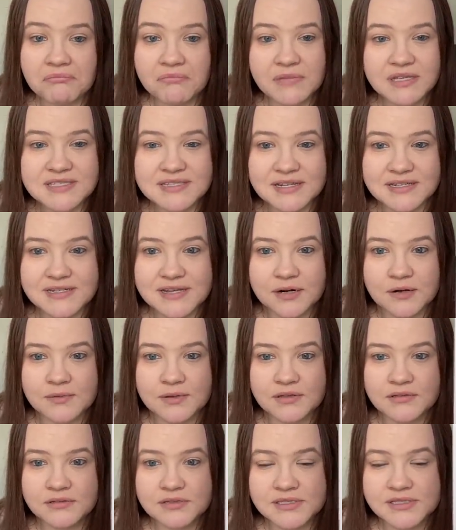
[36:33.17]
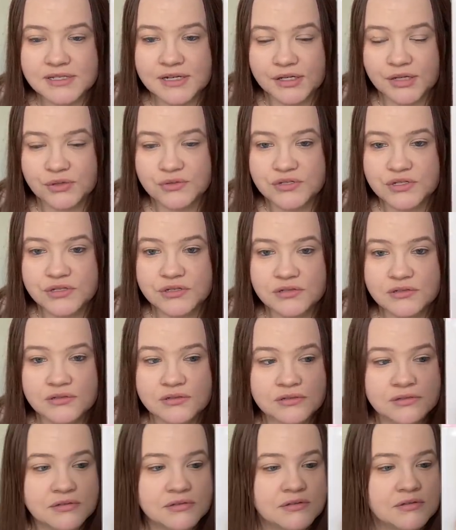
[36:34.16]
That's not terrible. It's not huge.
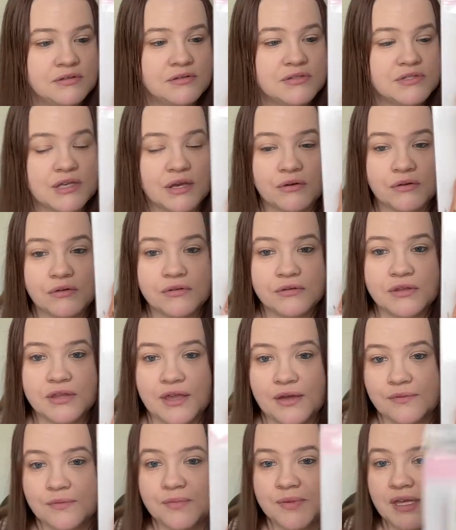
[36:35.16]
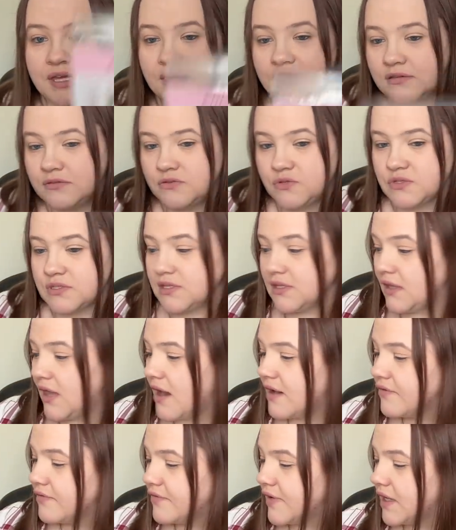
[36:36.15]
So that would be just a
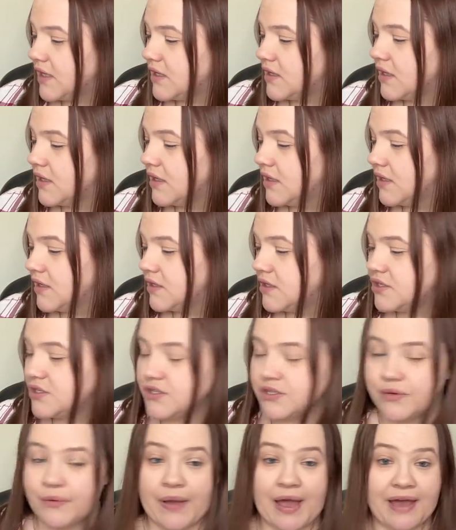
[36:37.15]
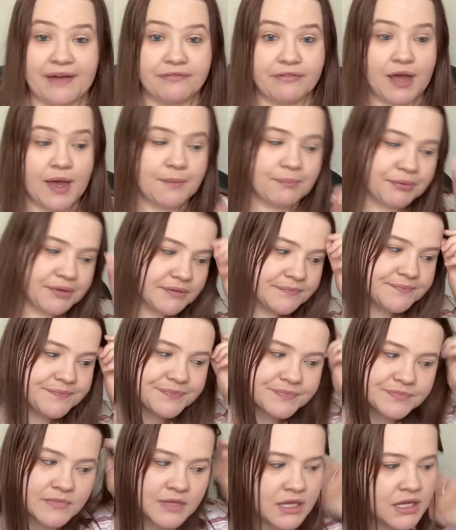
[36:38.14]
lot of fun to have up.
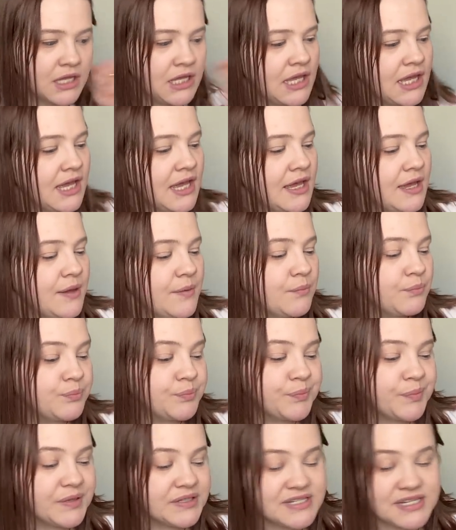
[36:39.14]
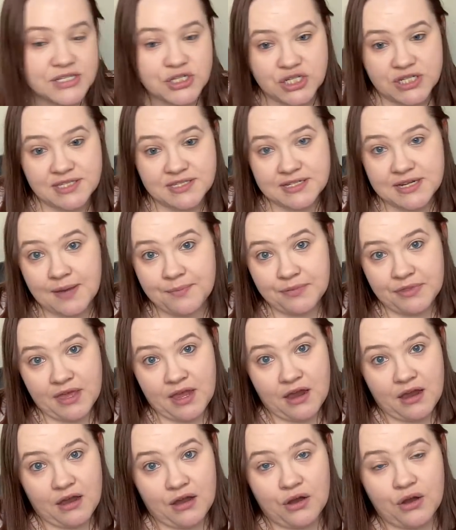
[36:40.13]
But did she stop
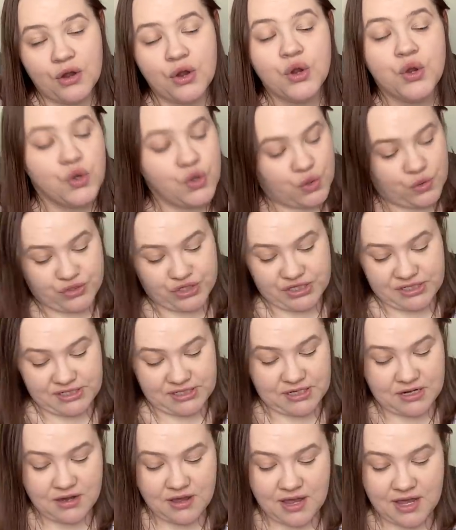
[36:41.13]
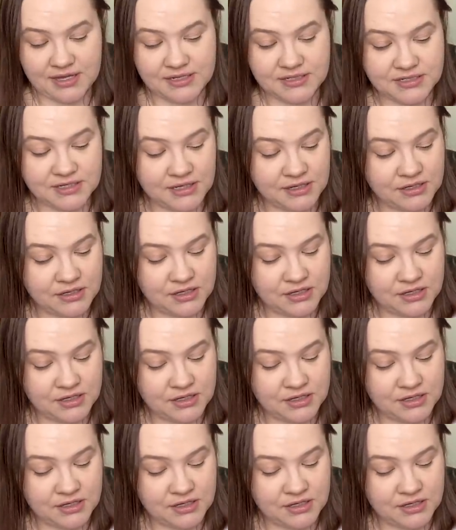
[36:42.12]
there? No, she did not